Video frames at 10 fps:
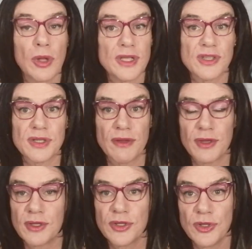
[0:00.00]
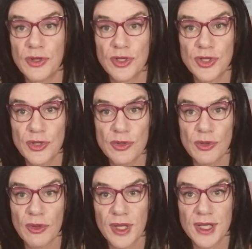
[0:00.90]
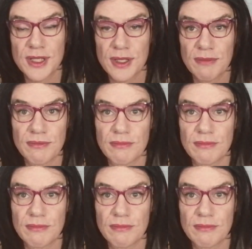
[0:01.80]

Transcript: that sort of stuff. You can choose all of these.